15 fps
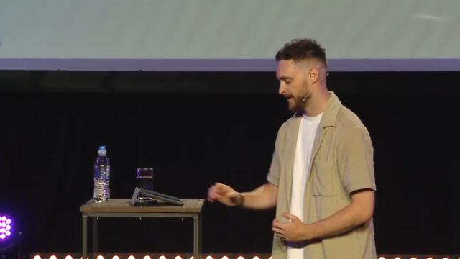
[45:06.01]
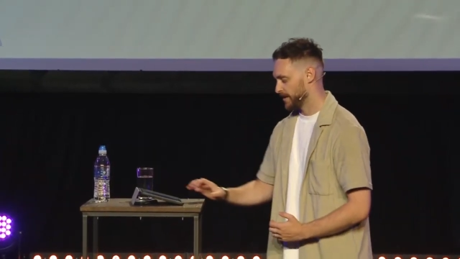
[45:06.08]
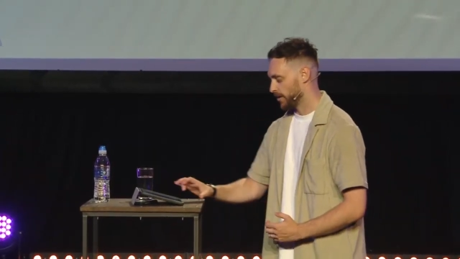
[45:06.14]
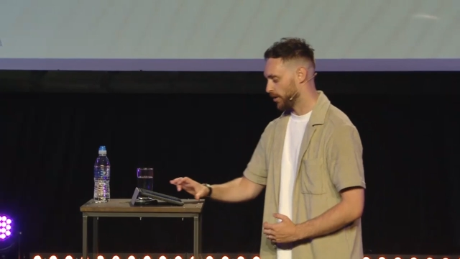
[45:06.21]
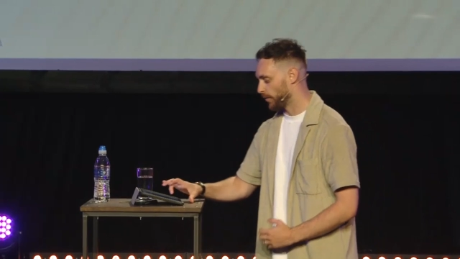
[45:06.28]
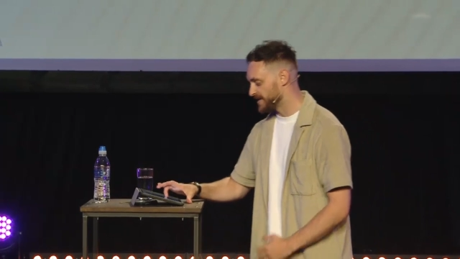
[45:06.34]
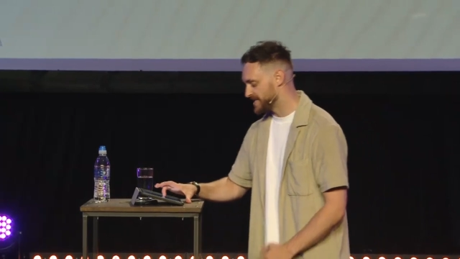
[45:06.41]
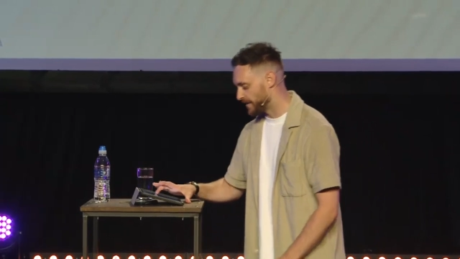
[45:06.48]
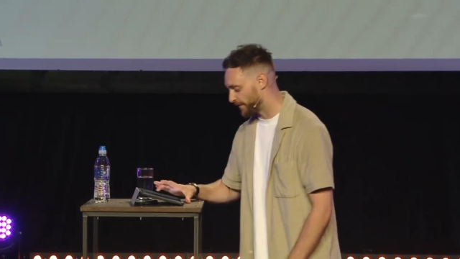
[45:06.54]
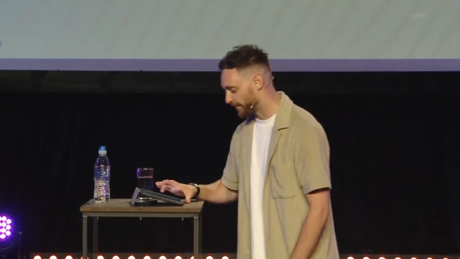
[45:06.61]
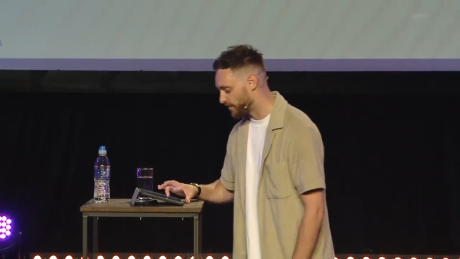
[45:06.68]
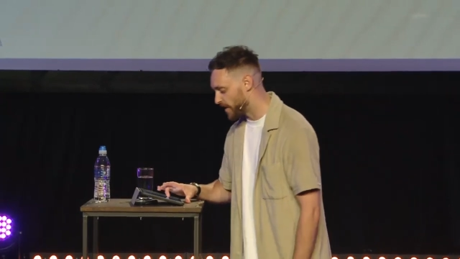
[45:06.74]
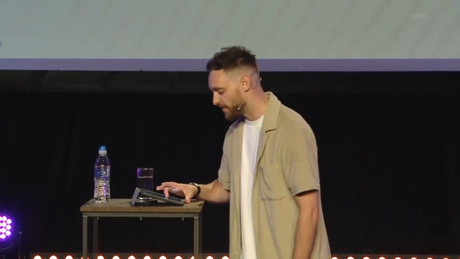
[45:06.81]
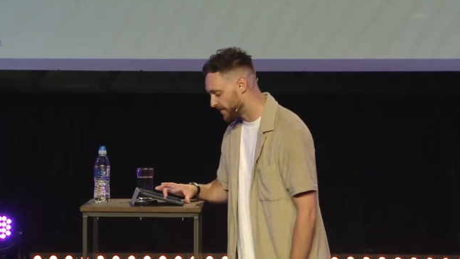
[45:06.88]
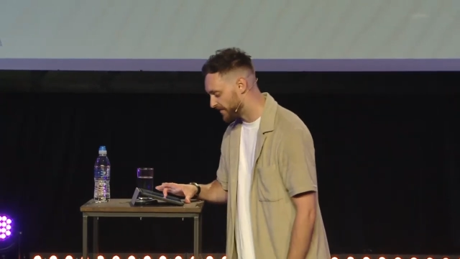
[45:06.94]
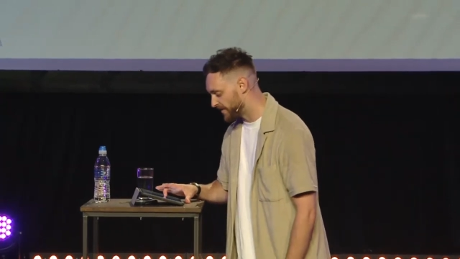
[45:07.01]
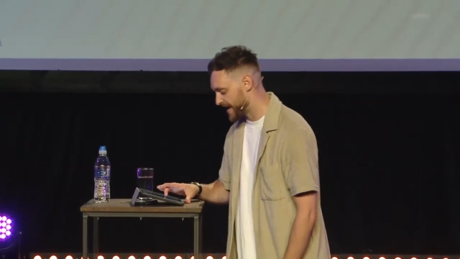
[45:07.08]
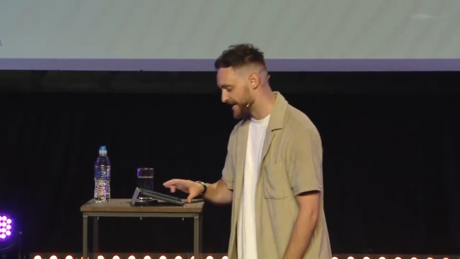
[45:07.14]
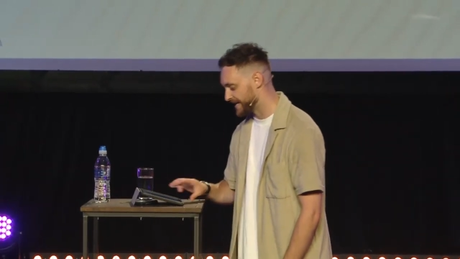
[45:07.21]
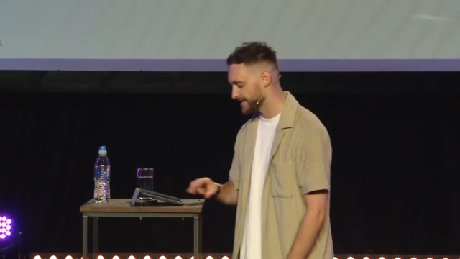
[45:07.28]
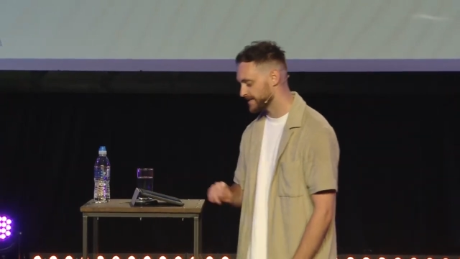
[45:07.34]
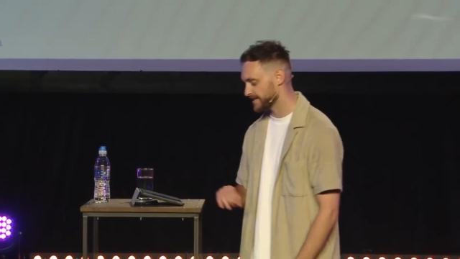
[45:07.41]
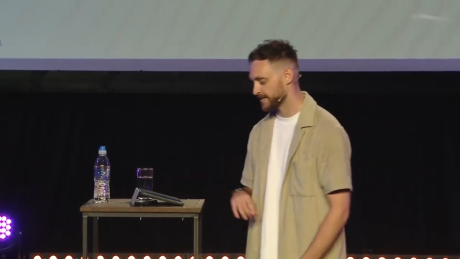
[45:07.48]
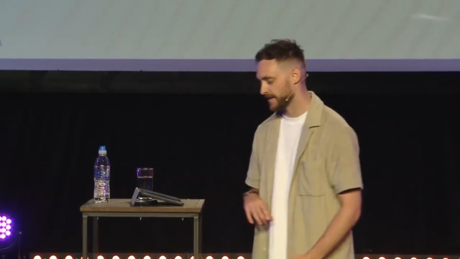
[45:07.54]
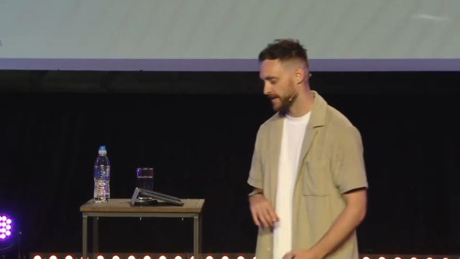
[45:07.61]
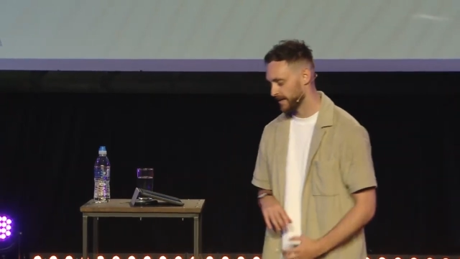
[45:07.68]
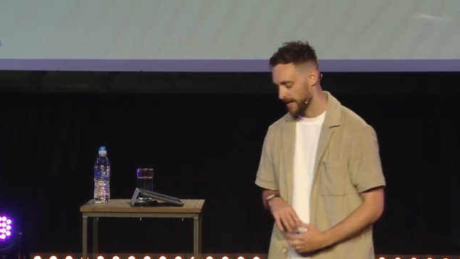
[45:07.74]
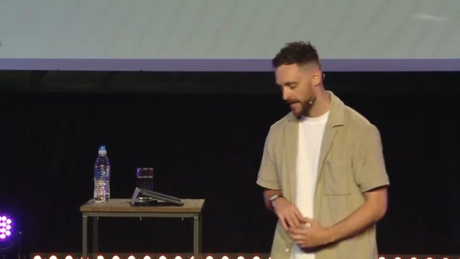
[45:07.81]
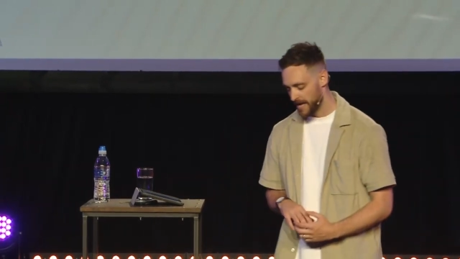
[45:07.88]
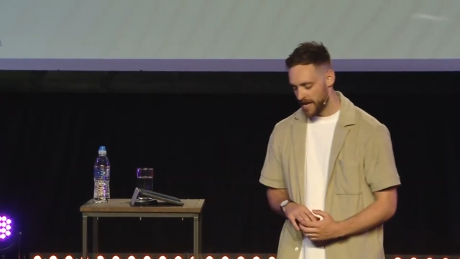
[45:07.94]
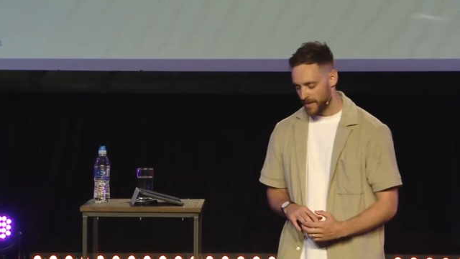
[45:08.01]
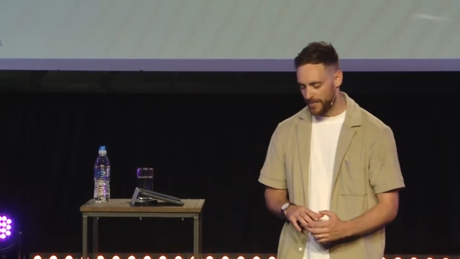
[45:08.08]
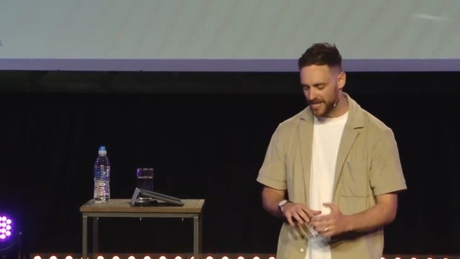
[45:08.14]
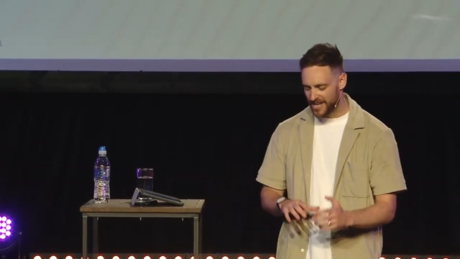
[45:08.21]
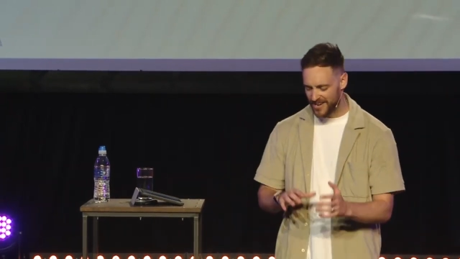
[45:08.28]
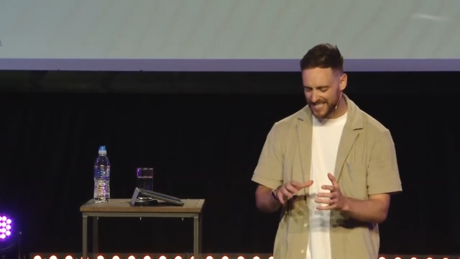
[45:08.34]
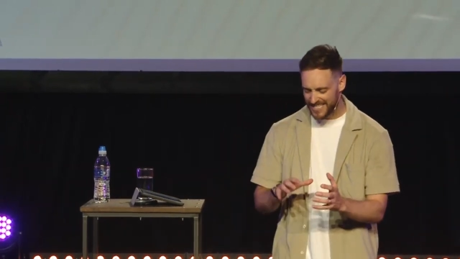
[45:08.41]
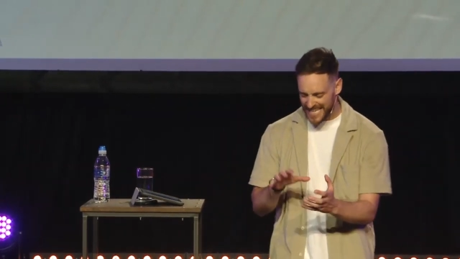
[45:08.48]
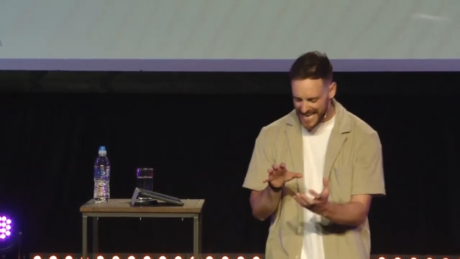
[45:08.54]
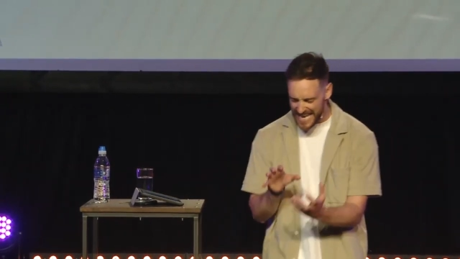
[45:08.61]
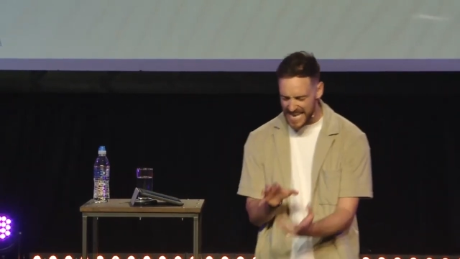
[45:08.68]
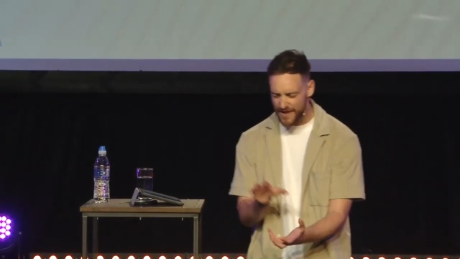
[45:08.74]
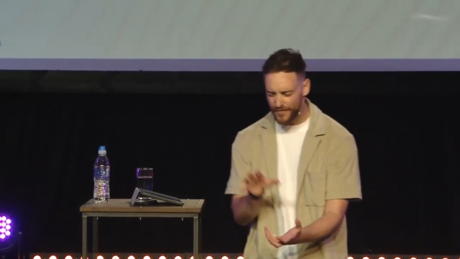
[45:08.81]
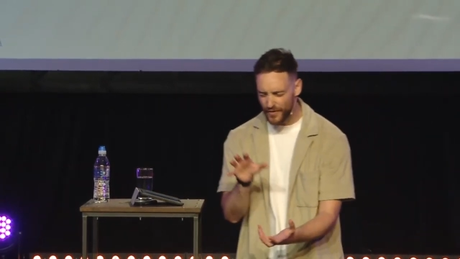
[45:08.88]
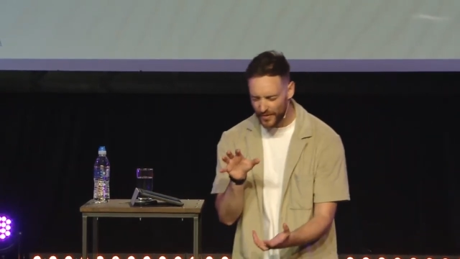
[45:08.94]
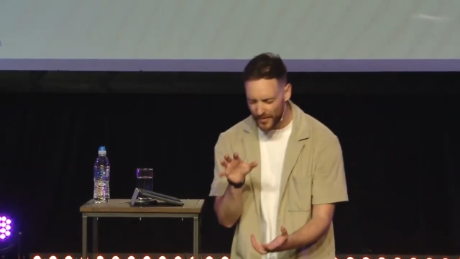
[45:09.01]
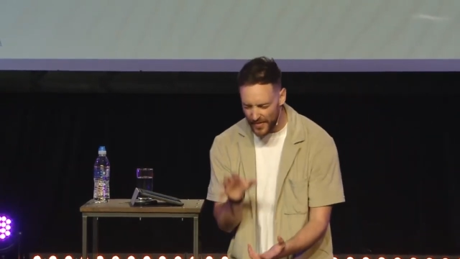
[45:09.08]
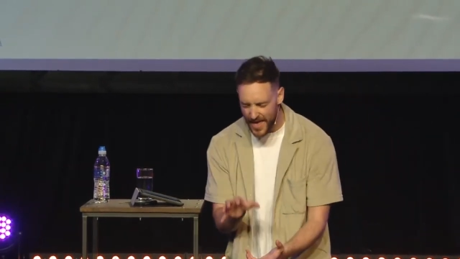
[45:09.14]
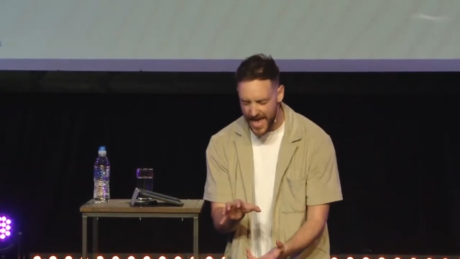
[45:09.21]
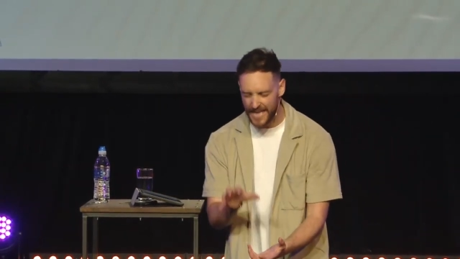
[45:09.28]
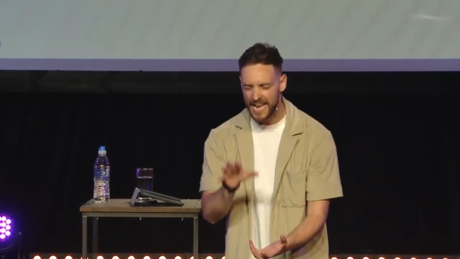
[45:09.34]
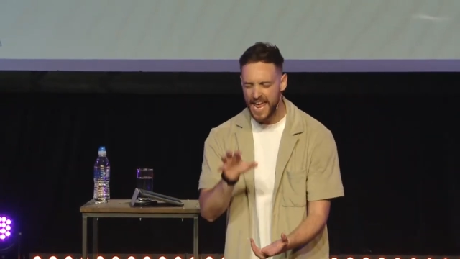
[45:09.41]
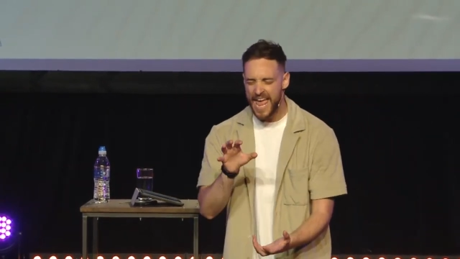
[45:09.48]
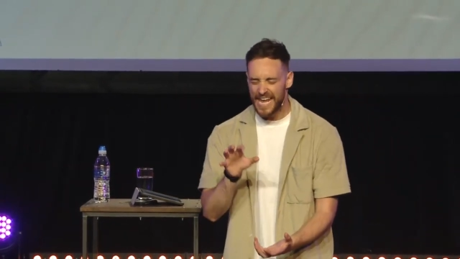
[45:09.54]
Or is it for other things? Because even then,